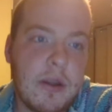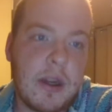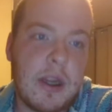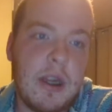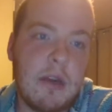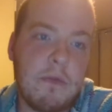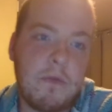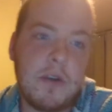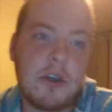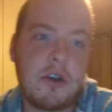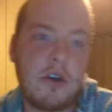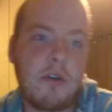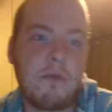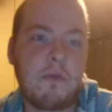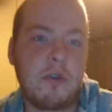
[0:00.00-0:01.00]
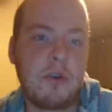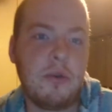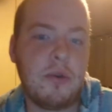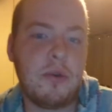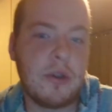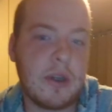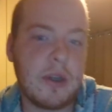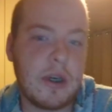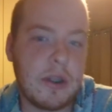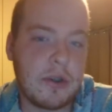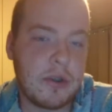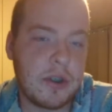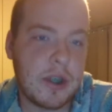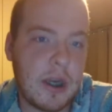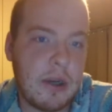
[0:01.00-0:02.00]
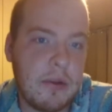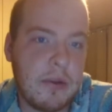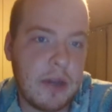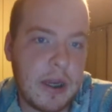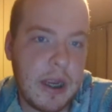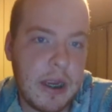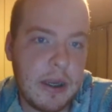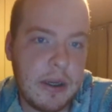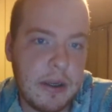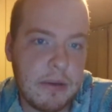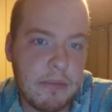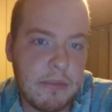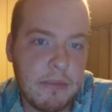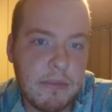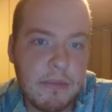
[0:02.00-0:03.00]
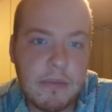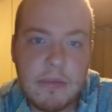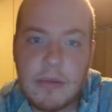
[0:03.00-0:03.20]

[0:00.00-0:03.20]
The kingfisher flew to the other side of the canyon,